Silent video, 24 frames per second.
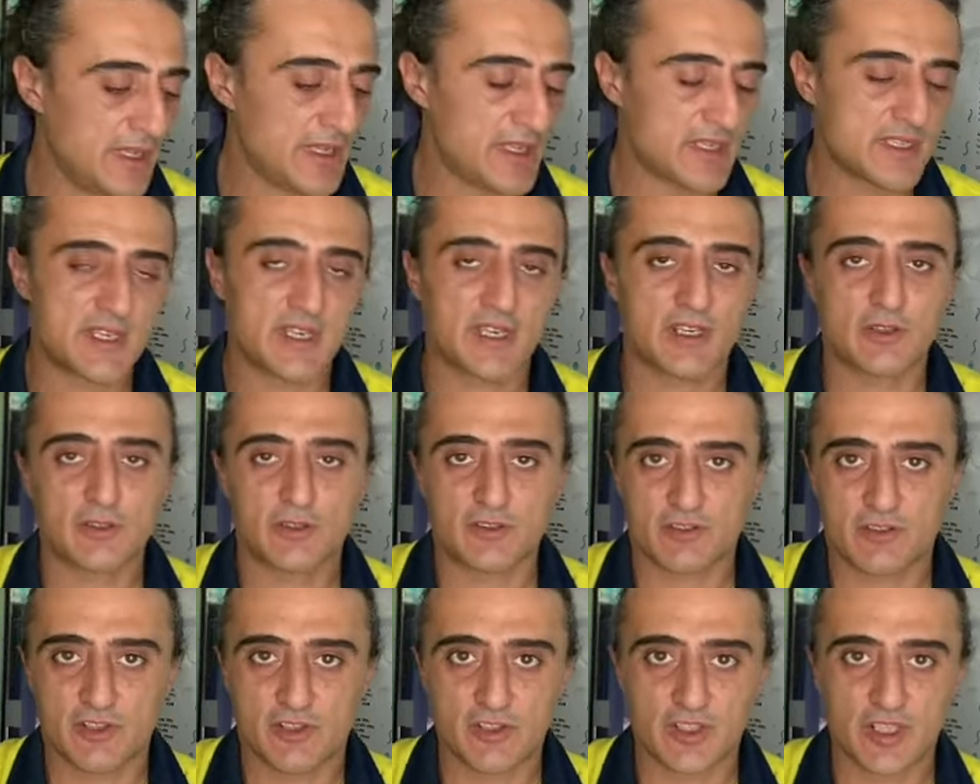It's in
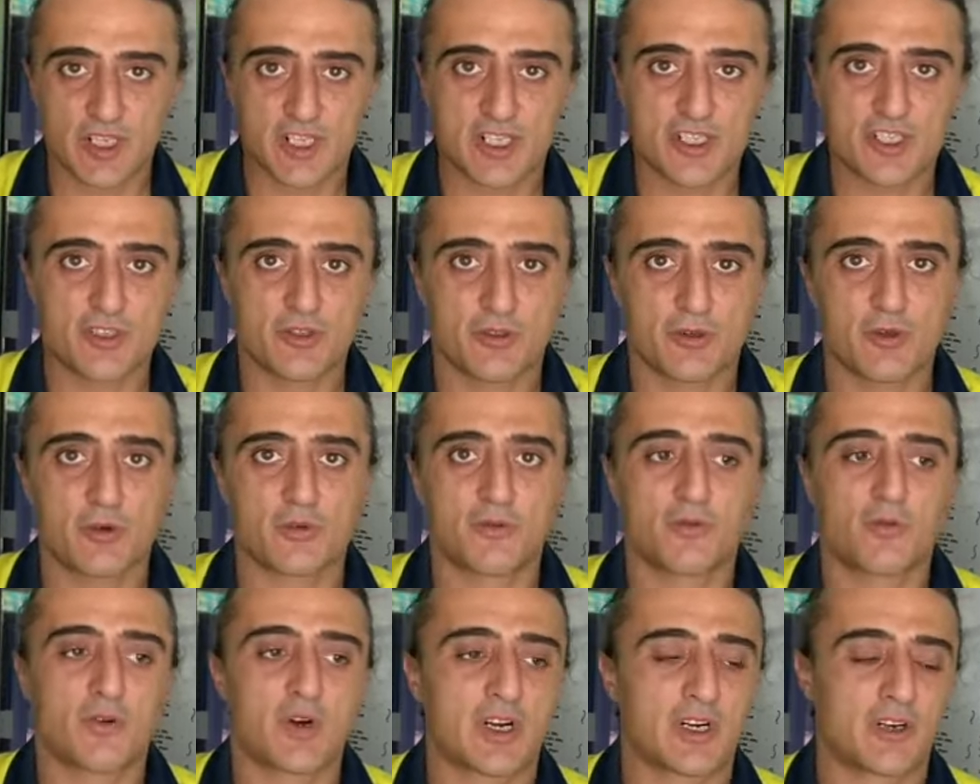contradiction
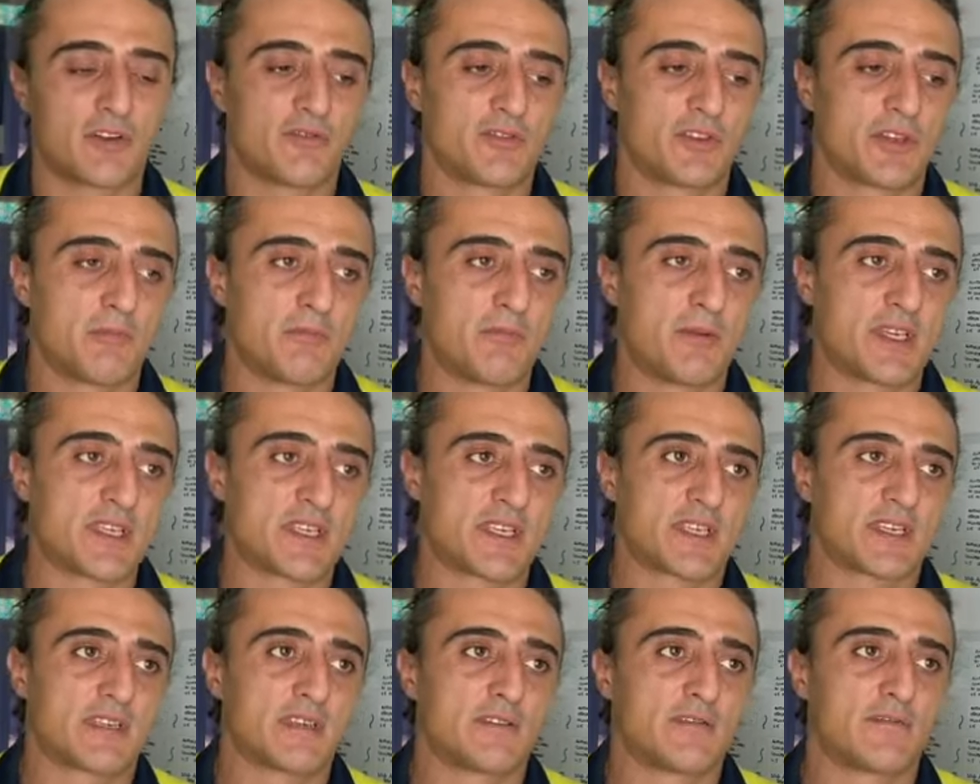of one of the
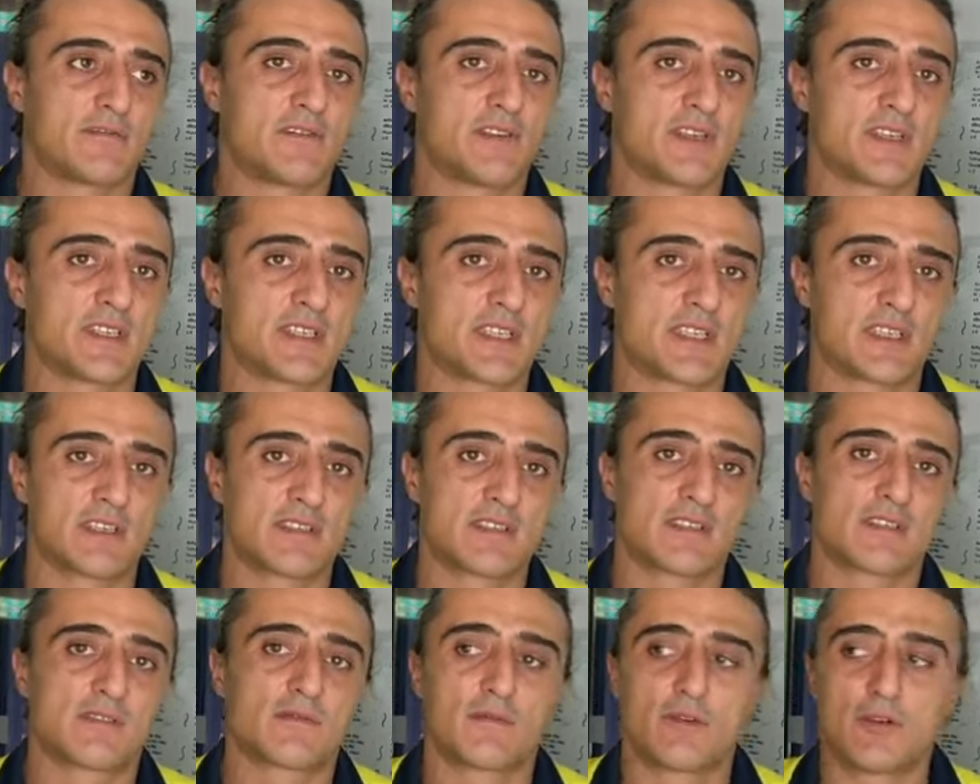basic
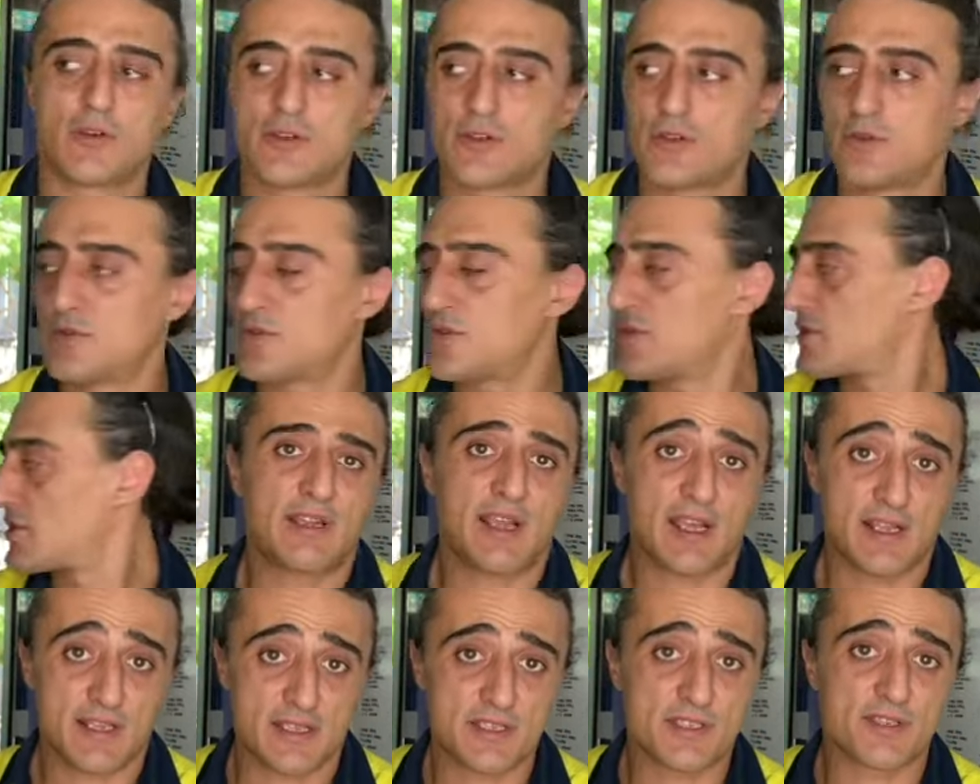physics laws.
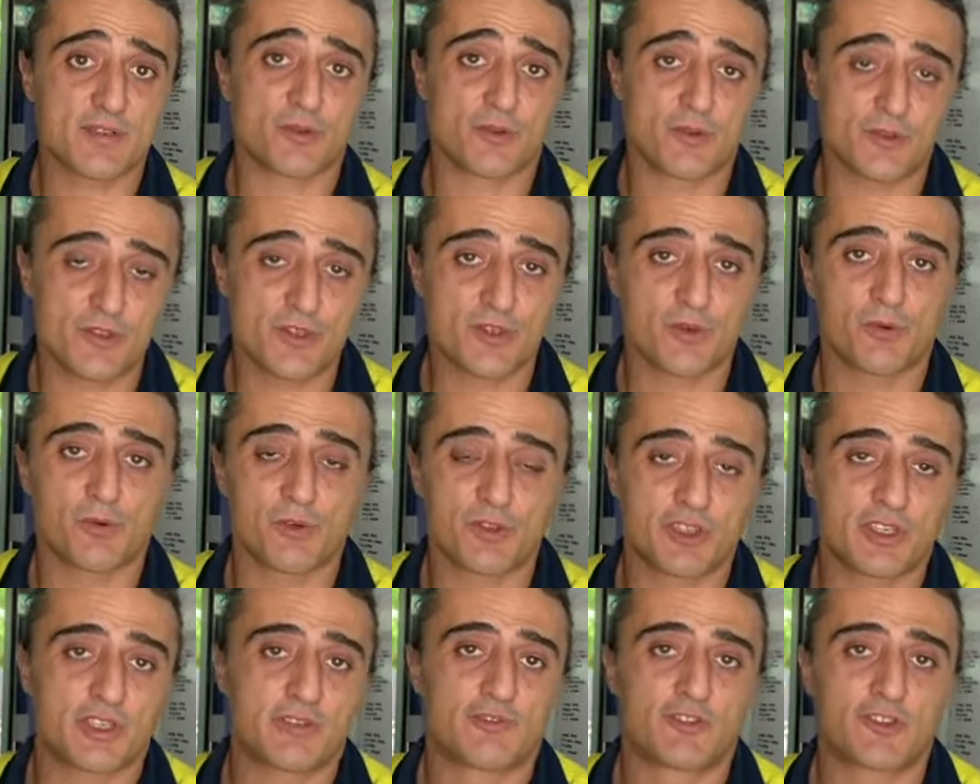That's also
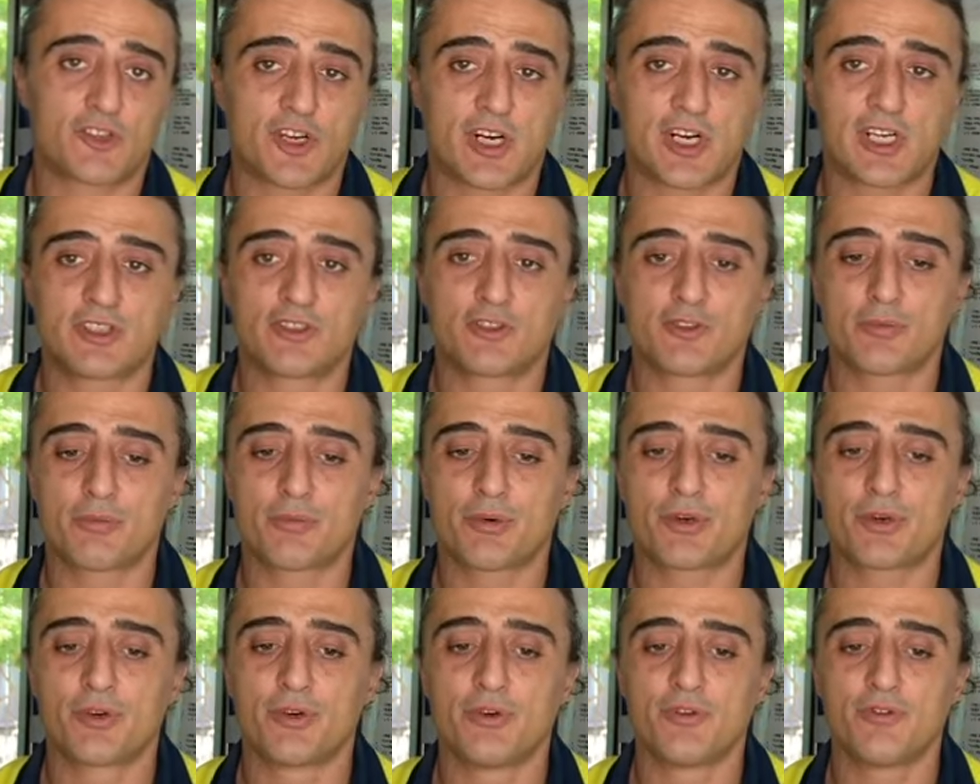what I'm trying to
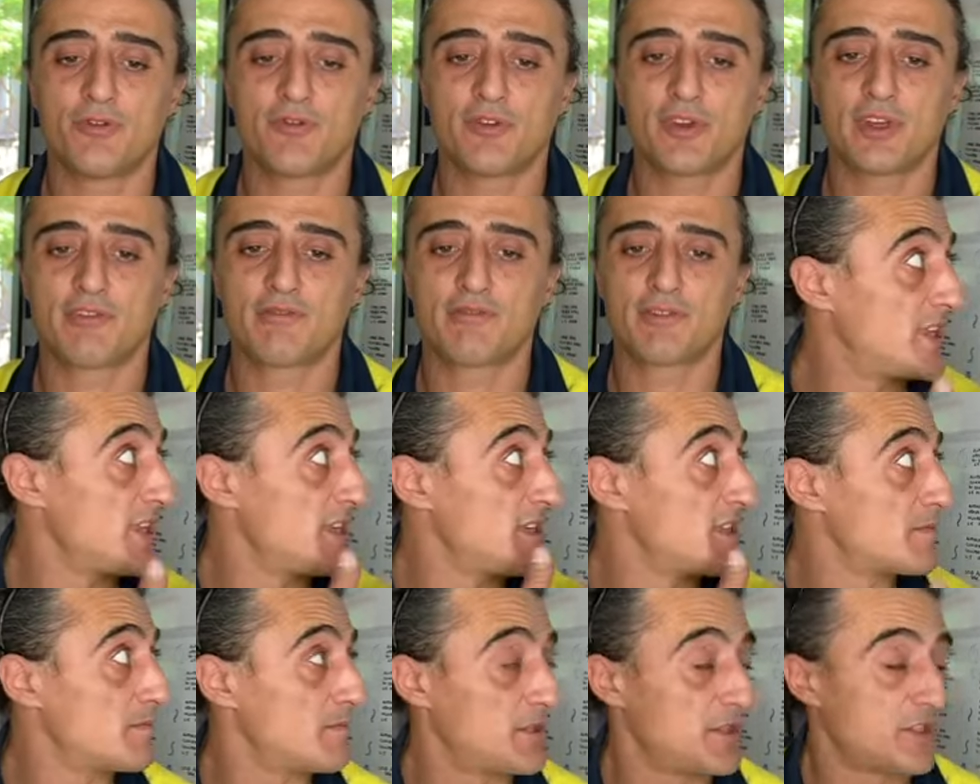prove, if
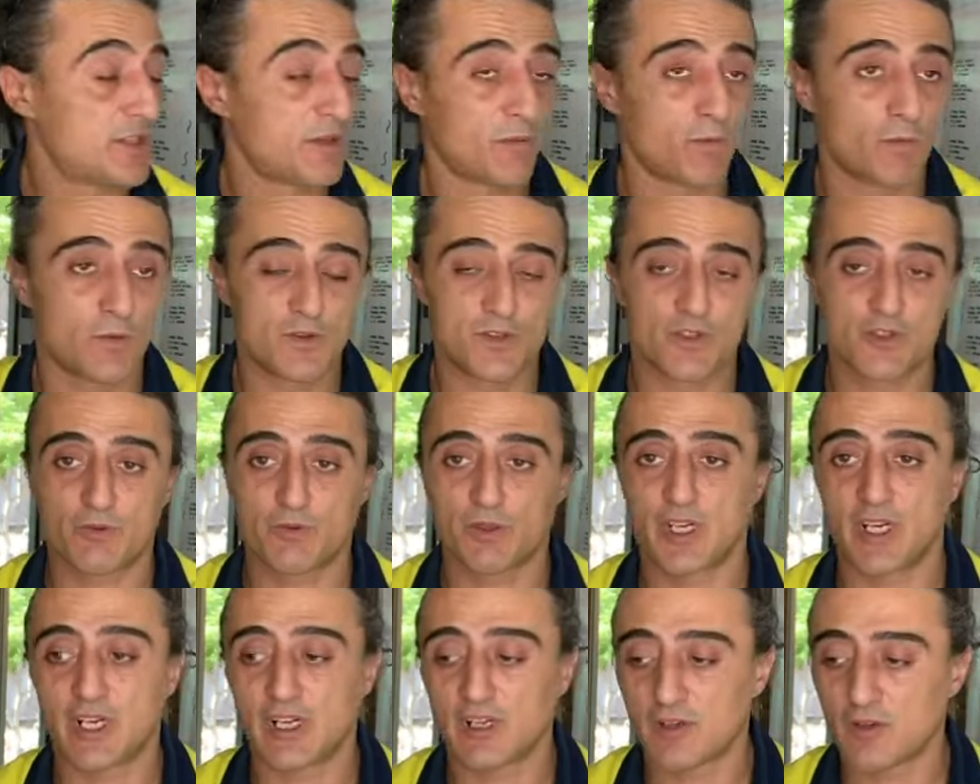this mission was
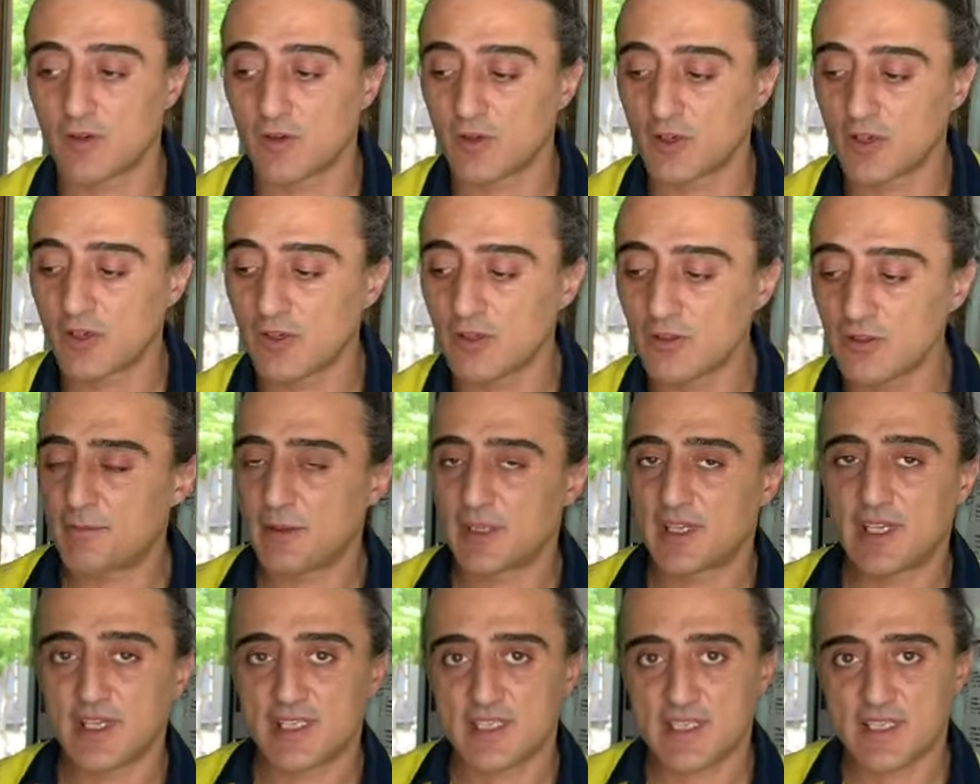real or not,
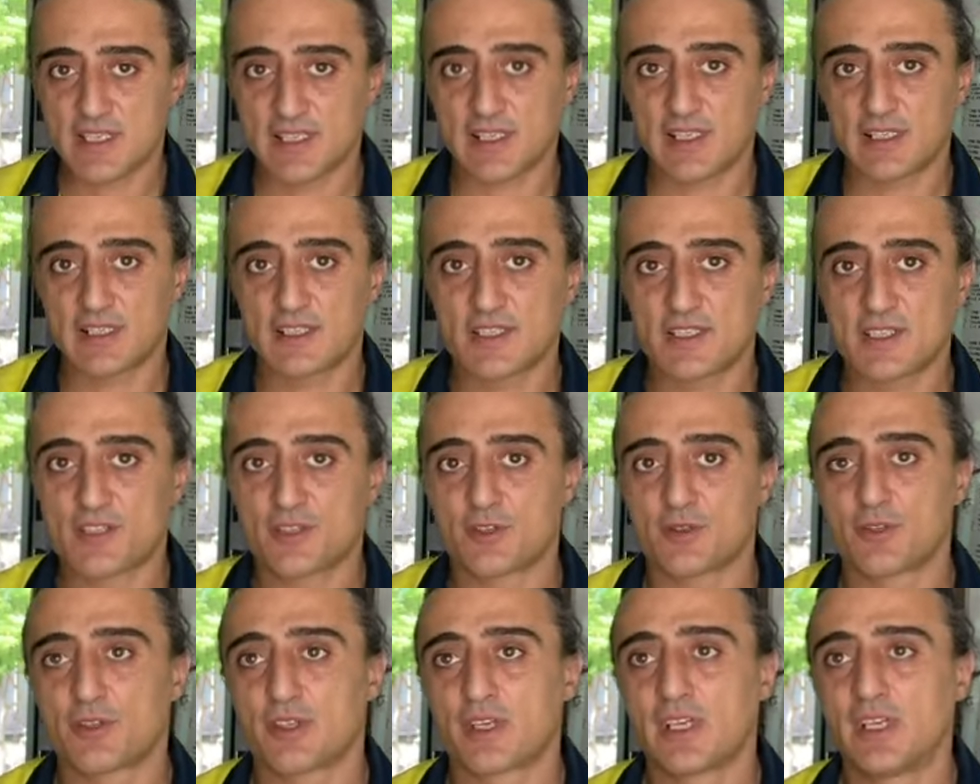but that's another
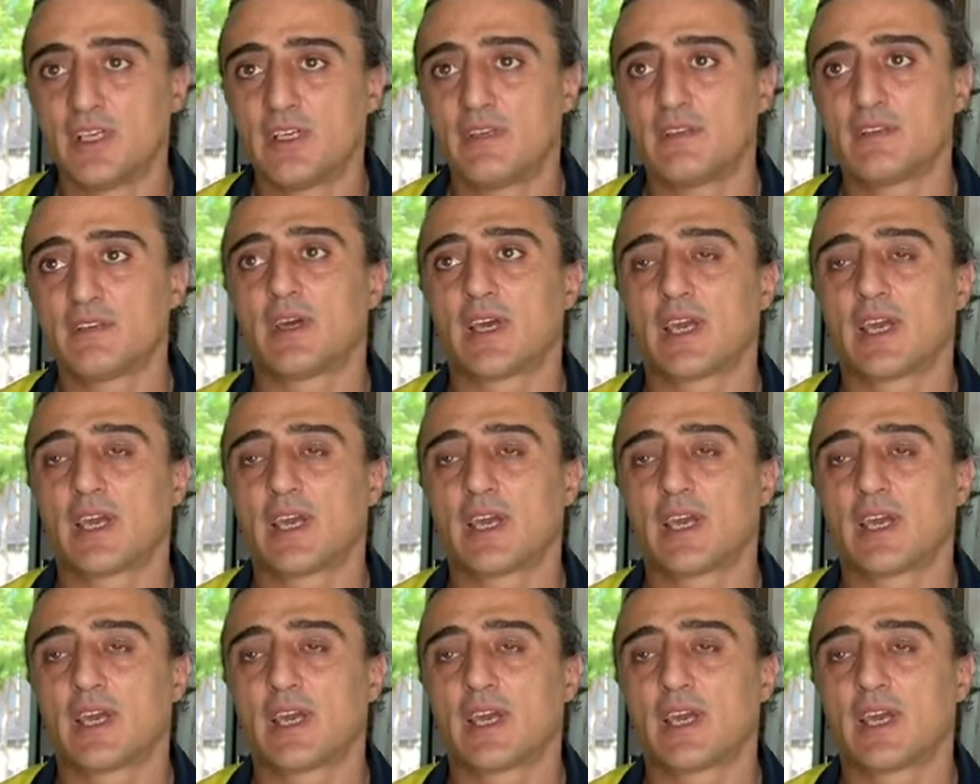story.